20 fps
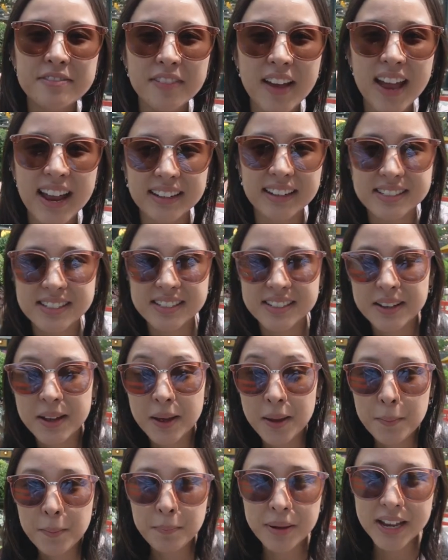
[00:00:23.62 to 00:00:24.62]

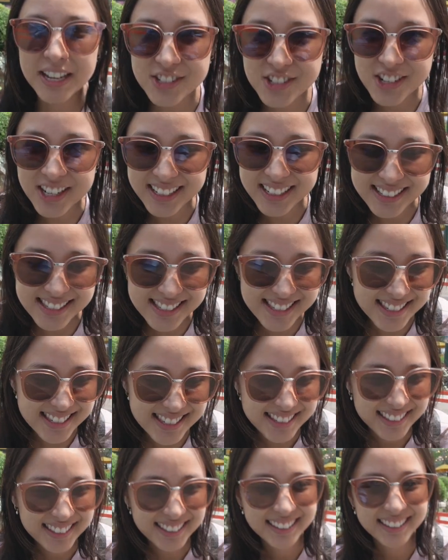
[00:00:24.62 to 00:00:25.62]
fact, pigeons
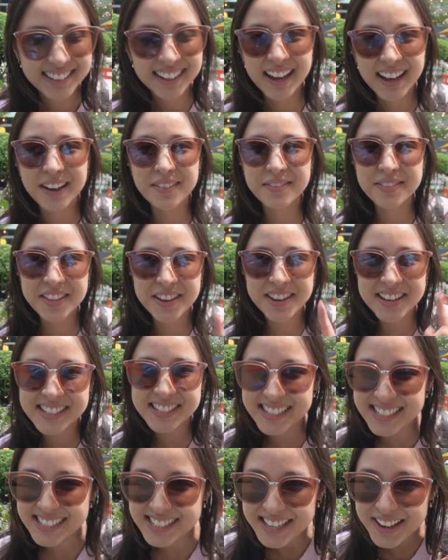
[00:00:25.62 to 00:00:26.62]
have
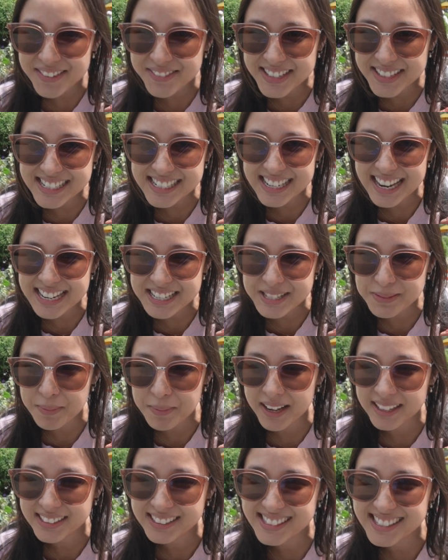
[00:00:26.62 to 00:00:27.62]
thirty-seven taste
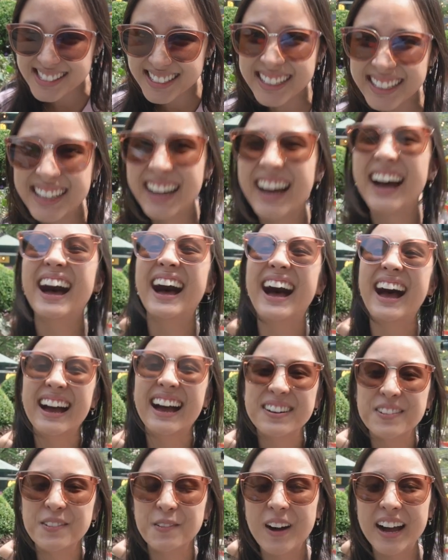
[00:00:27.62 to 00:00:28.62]
buds,
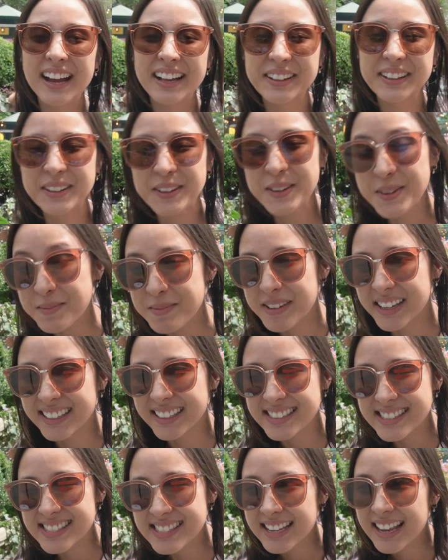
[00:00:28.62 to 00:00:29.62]
while
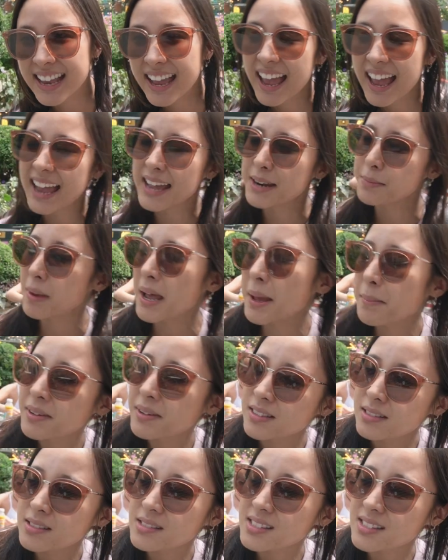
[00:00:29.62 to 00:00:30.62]
humans and
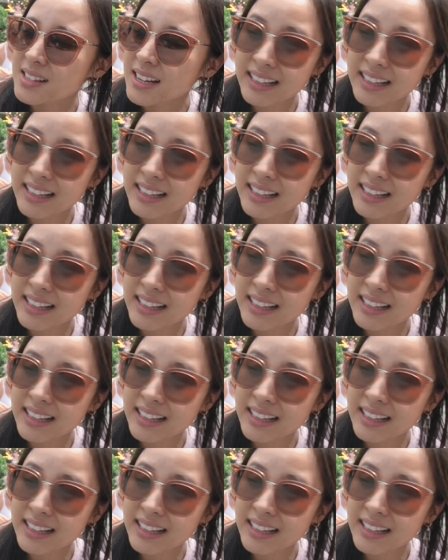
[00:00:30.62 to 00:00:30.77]
mammals